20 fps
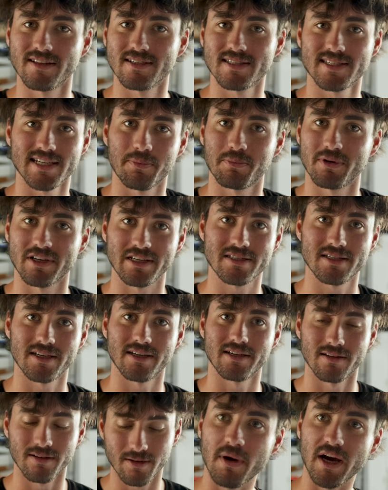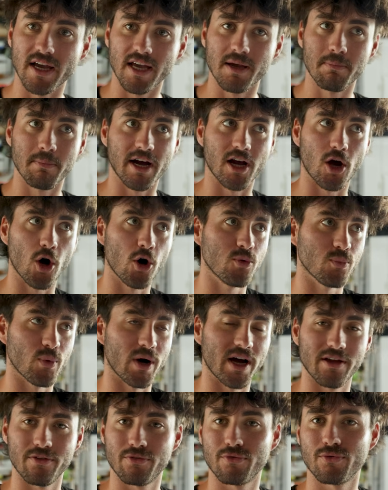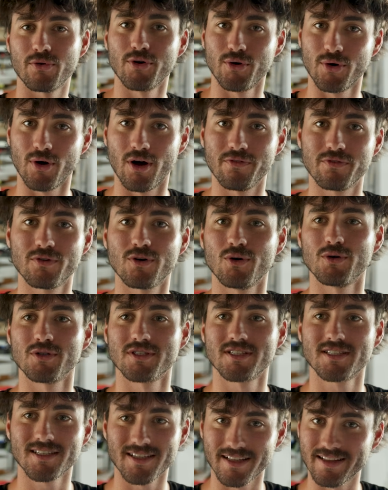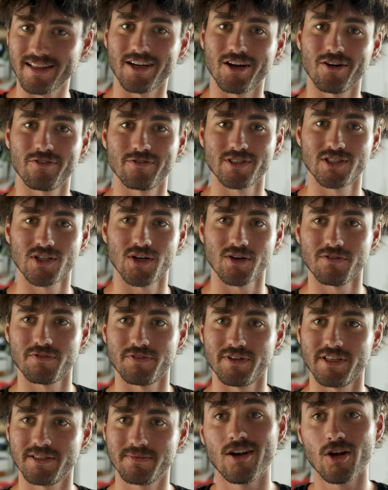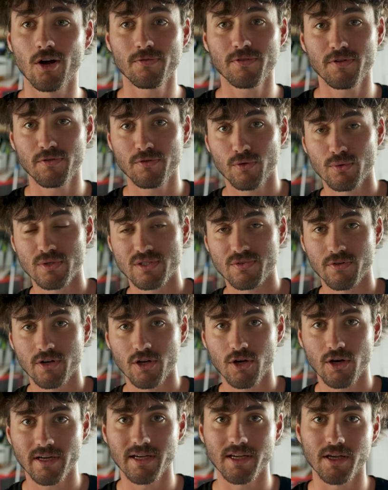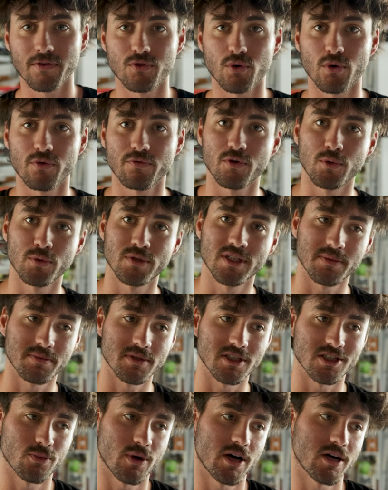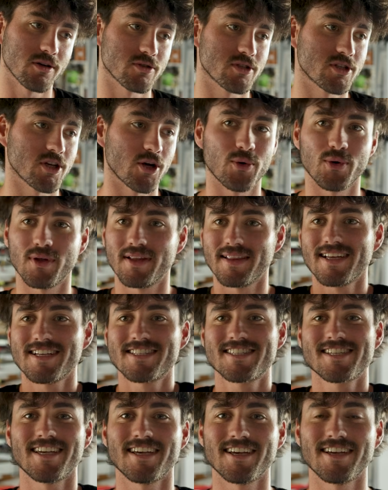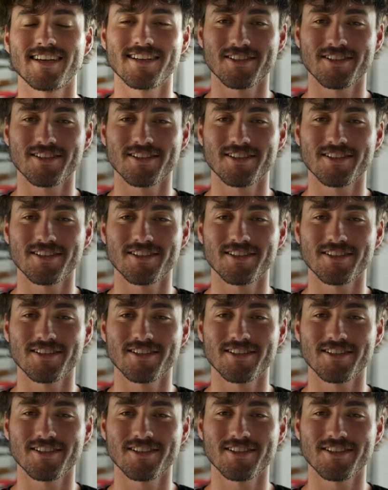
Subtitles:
this epic scene, but in my own way through, of course, Lego photography. And hopefully through this video I can give you a few tips as well, so let's get